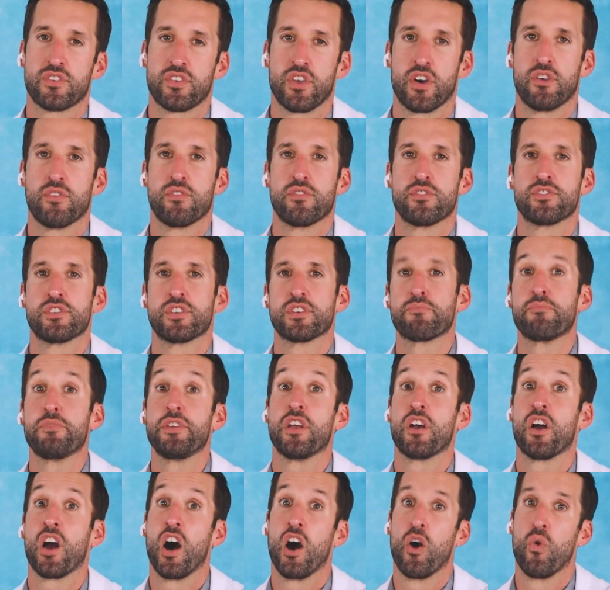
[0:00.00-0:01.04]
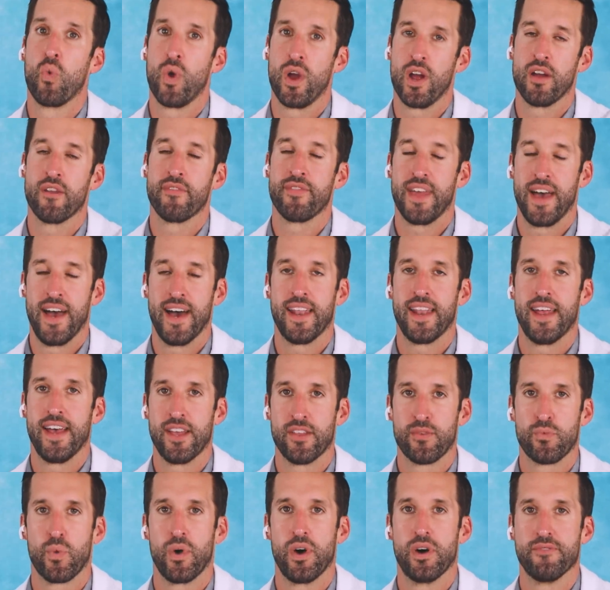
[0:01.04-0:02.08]
So just be aware of that
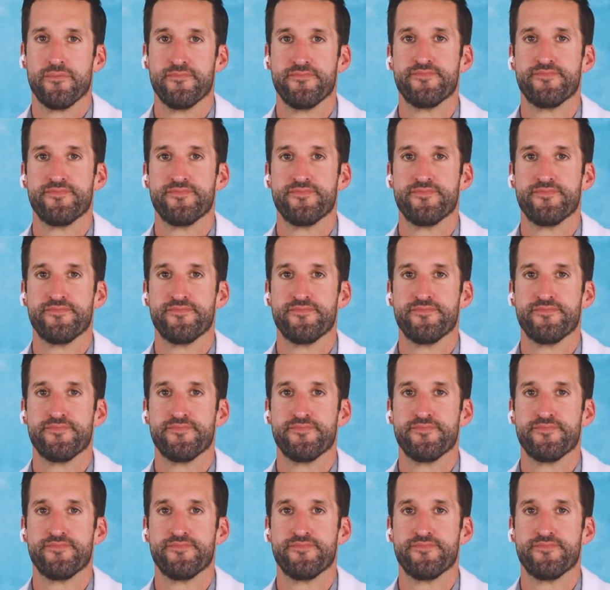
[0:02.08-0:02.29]
as well.